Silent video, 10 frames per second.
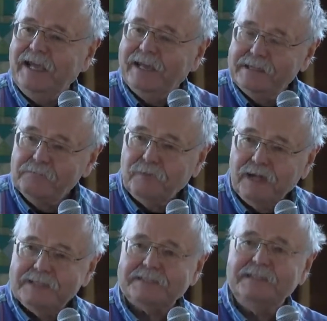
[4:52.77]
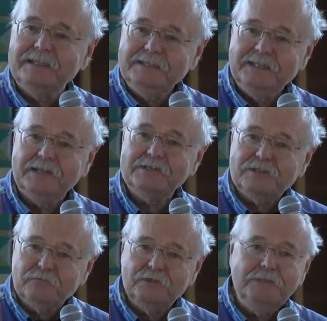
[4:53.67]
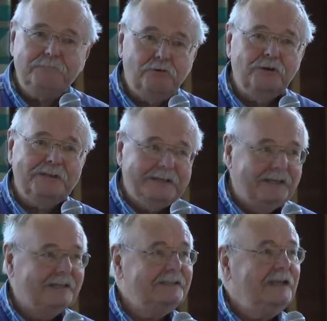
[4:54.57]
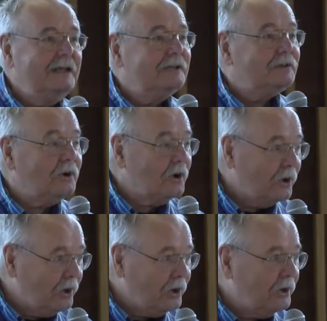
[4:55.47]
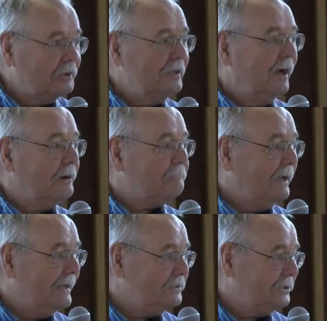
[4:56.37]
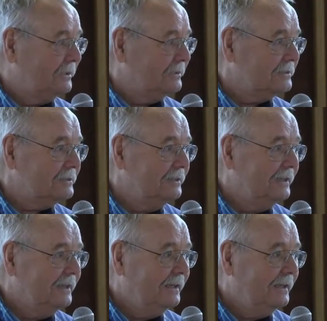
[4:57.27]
and the months and the years that we put in to earn our pensions.